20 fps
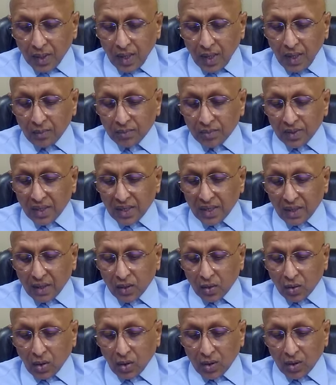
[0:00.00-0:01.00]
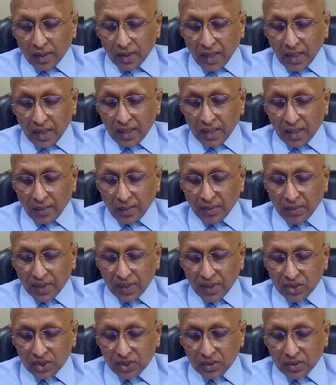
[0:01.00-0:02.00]
If there are organic
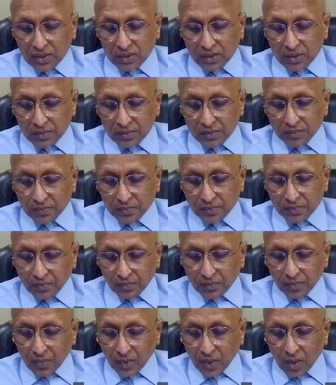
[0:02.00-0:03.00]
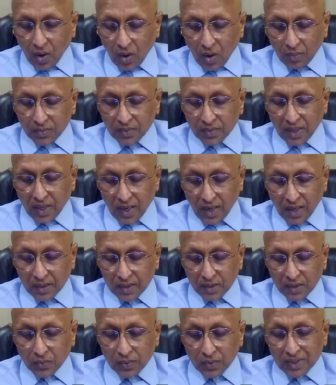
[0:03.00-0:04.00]
affections of the
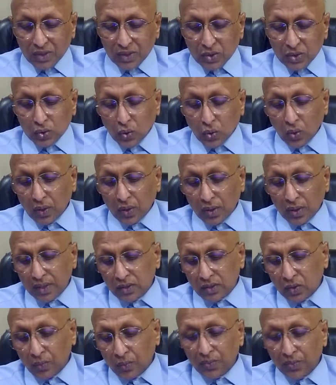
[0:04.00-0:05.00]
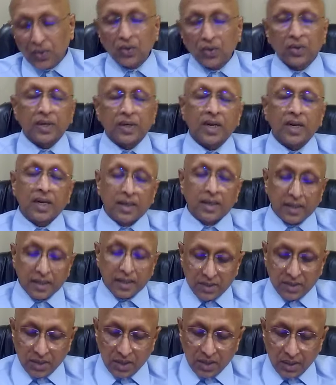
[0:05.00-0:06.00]
heart with soreness of uterine
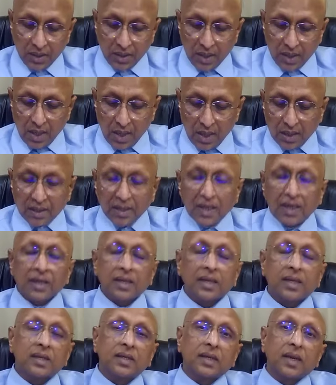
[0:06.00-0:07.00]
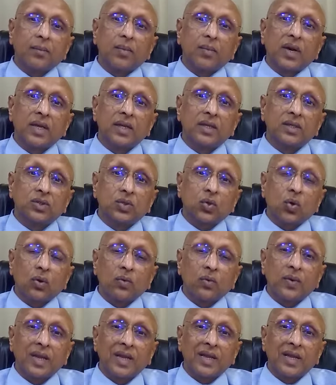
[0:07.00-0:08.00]
region, then the remedy is
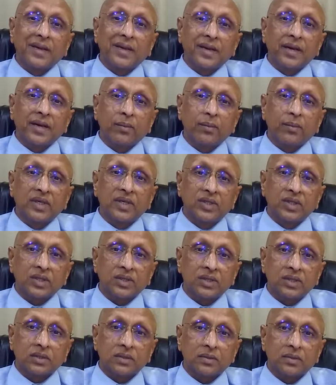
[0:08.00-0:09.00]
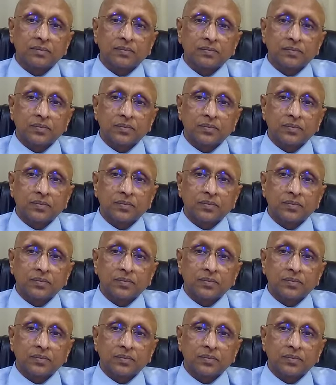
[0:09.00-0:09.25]
convallium ages.